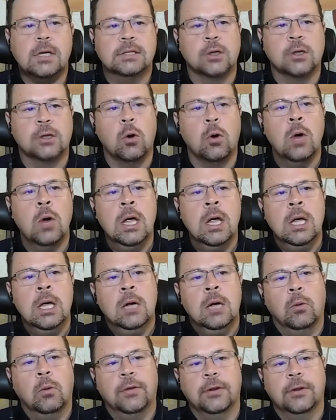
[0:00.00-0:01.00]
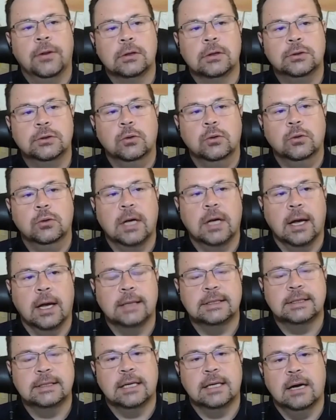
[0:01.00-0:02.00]
So, with their
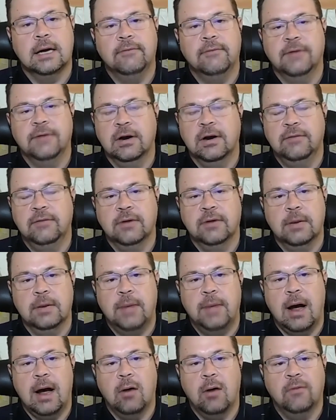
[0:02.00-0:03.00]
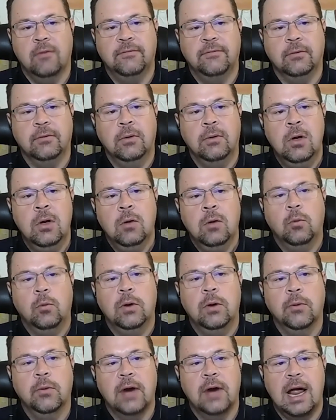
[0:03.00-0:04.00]
toolkit, uh, very, very powerful,
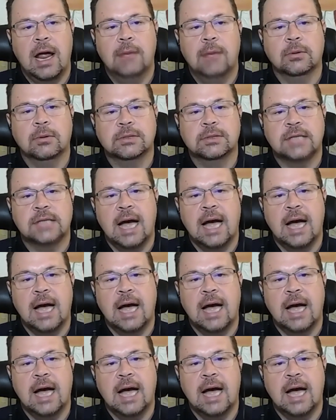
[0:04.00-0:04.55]
we were able to